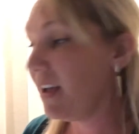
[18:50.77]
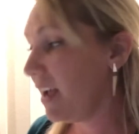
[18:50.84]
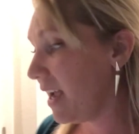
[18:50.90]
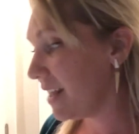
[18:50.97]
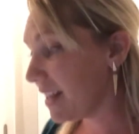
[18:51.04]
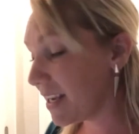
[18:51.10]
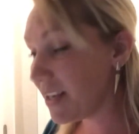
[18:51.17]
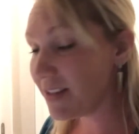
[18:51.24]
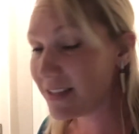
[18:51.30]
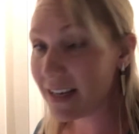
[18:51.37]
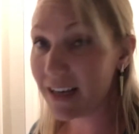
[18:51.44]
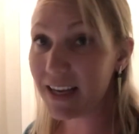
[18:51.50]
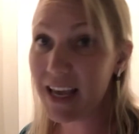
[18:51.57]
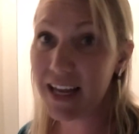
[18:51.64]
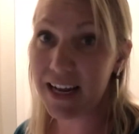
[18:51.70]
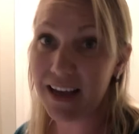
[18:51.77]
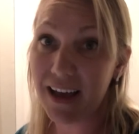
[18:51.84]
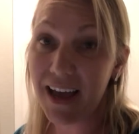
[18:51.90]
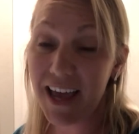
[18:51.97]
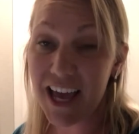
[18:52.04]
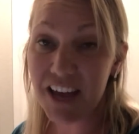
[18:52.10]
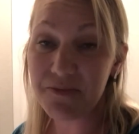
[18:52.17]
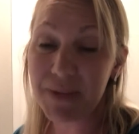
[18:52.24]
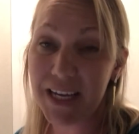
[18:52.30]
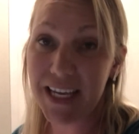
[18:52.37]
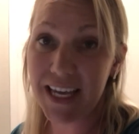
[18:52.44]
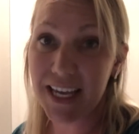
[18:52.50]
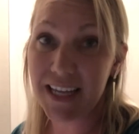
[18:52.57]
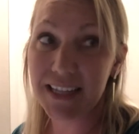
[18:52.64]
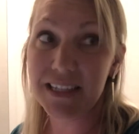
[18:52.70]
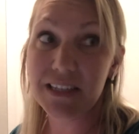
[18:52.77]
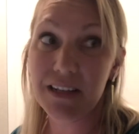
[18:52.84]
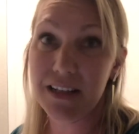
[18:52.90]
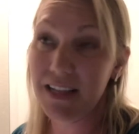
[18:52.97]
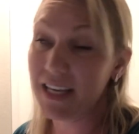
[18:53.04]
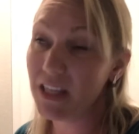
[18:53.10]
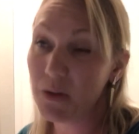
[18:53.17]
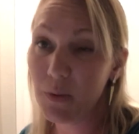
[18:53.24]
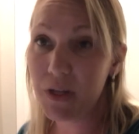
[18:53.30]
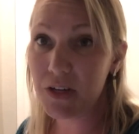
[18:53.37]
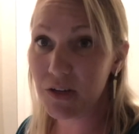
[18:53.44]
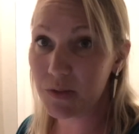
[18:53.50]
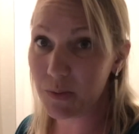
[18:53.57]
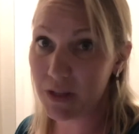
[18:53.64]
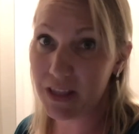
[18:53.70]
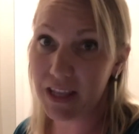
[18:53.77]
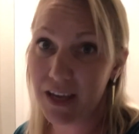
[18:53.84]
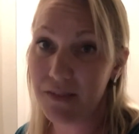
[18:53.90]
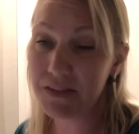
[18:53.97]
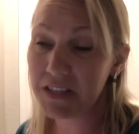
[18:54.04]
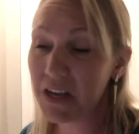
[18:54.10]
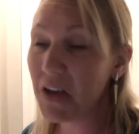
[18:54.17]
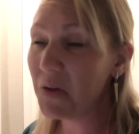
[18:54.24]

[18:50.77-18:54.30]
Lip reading: And like you saw Kenna, I have my kids clean the windows with thieves.